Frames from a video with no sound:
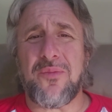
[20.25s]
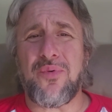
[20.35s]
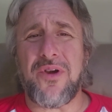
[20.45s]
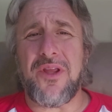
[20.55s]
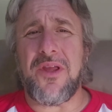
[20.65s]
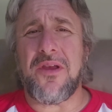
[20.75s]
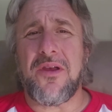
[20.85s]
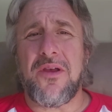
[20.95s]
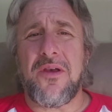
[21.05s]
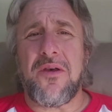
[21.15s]
pretty
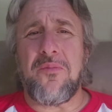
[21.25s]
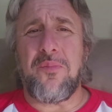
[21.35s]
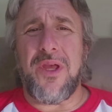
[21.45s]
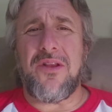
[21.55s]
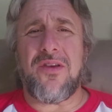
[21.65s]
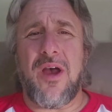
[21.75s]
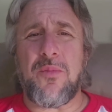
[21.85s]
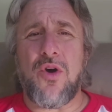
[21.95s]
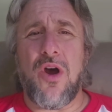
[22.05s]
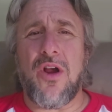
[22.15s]
big-time
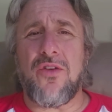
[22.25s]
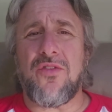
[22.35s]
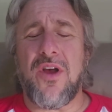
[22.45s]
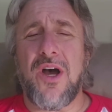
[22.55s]
cards.